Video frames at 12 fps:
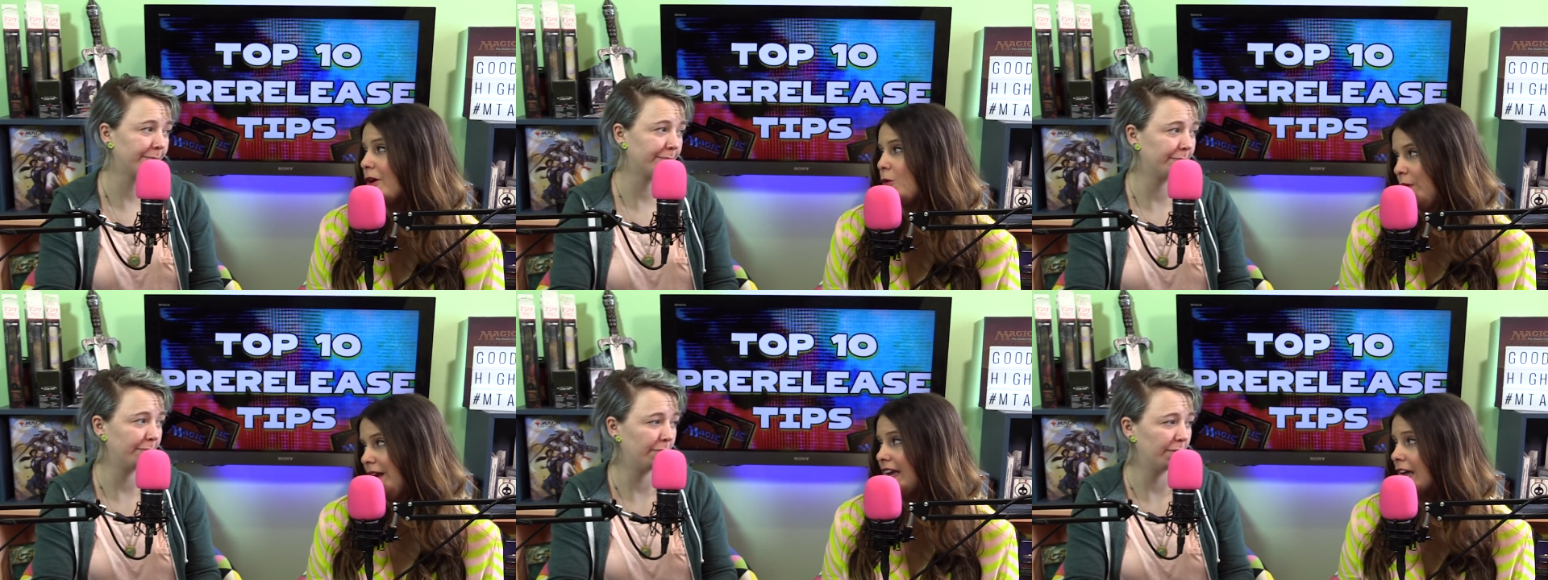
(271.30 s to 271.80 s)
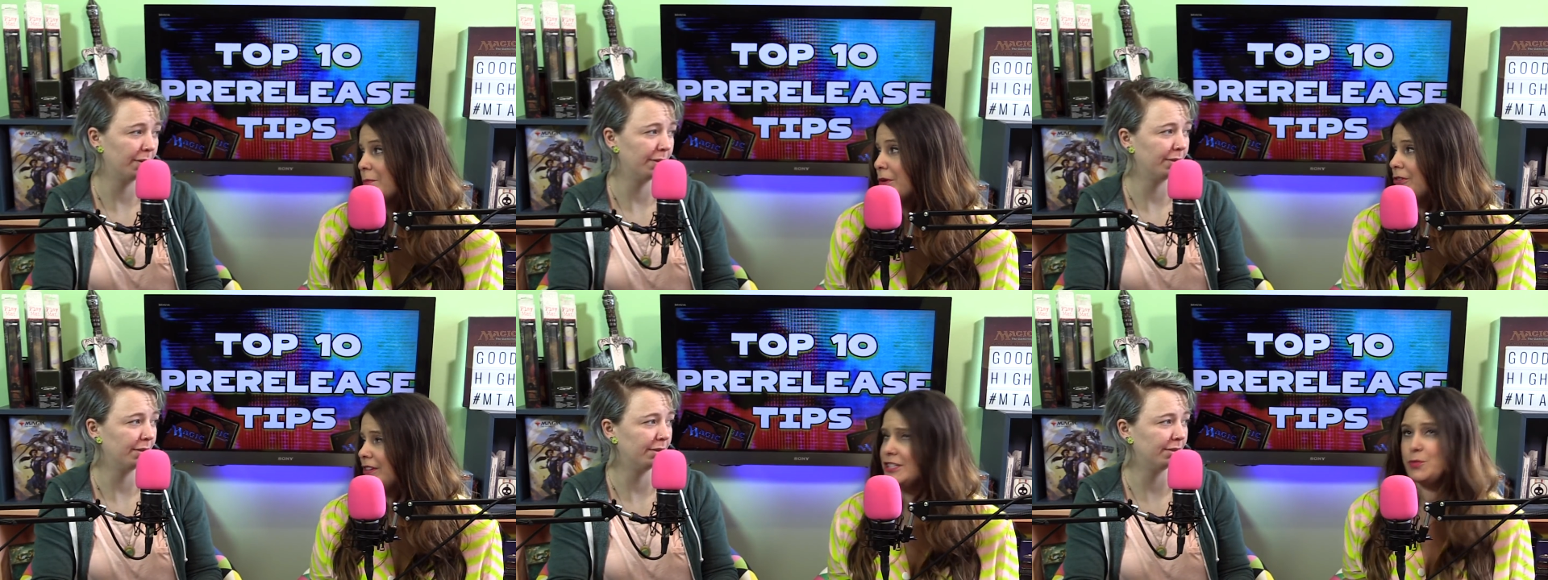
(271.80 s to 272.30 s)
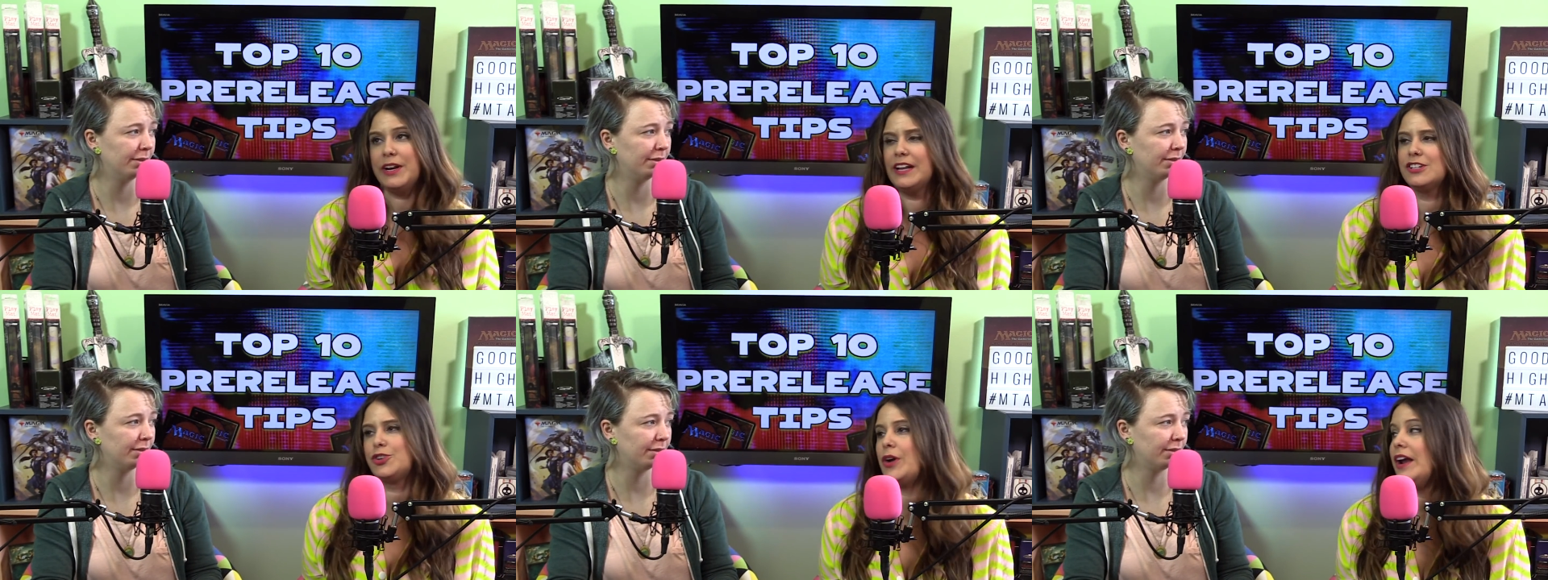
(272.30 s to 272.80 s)
Speaker 1: about winning at a pre-release.
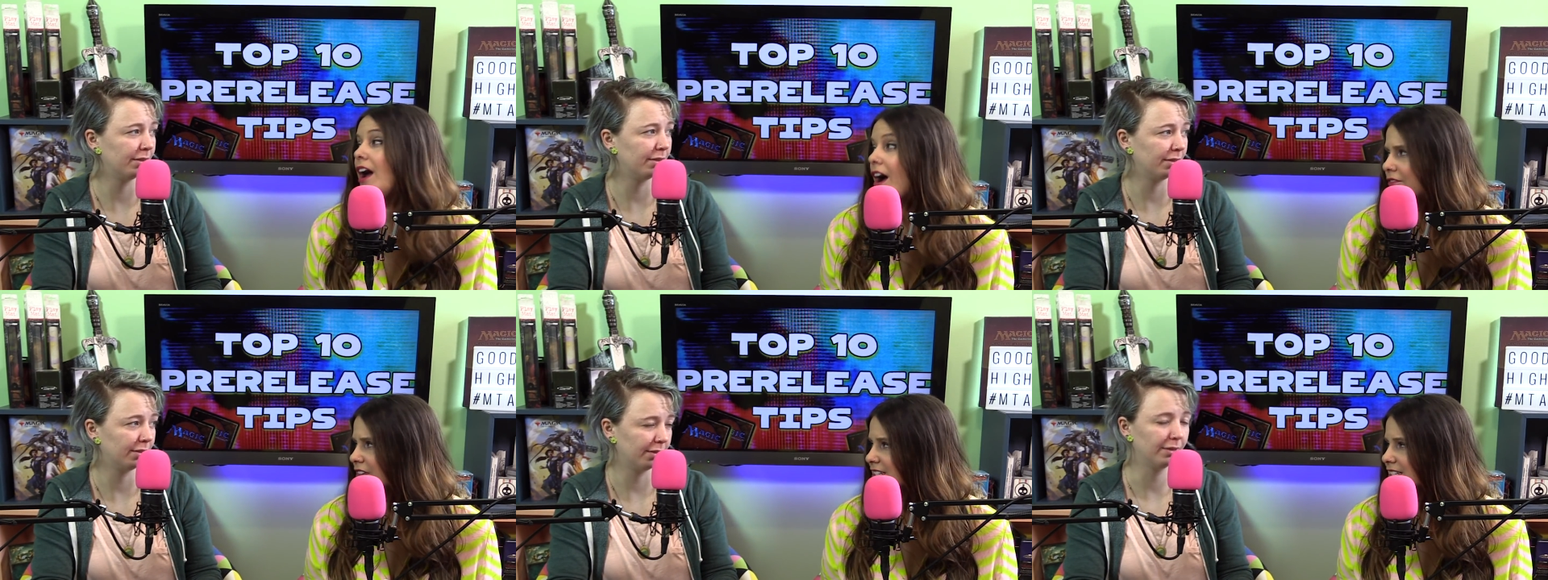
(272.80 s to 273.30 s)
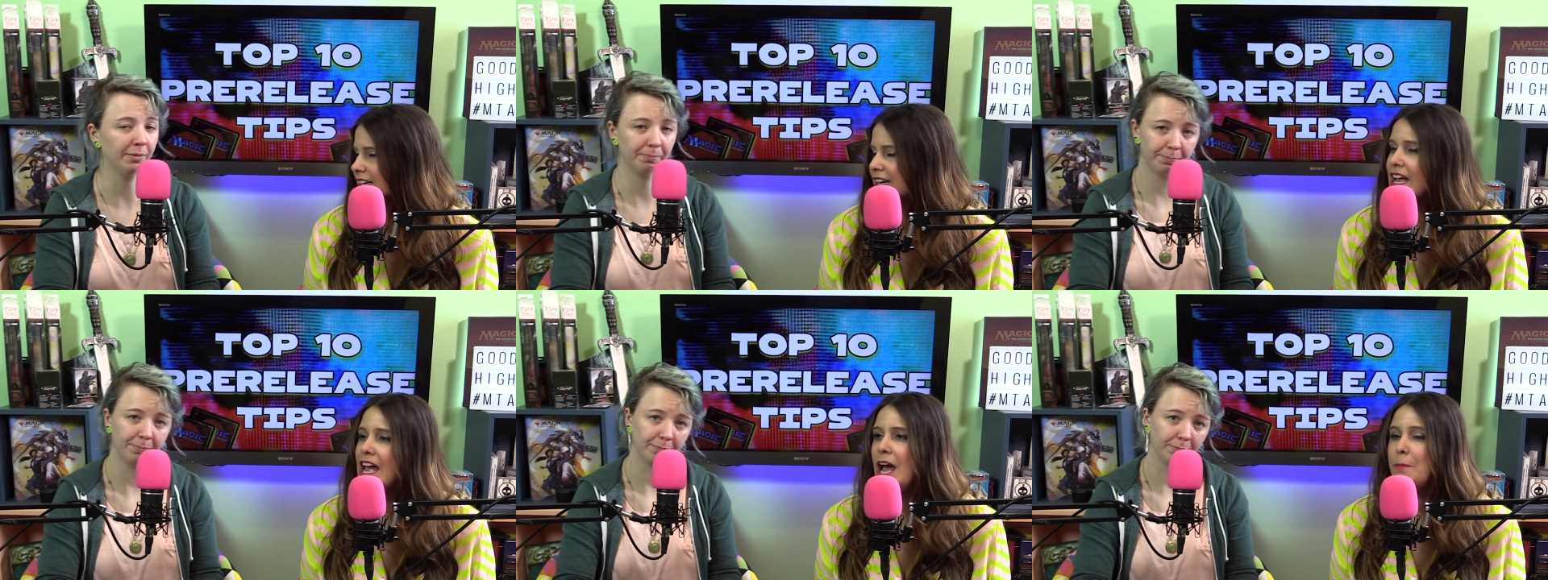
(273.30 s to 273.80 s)
Winning is great, obviously,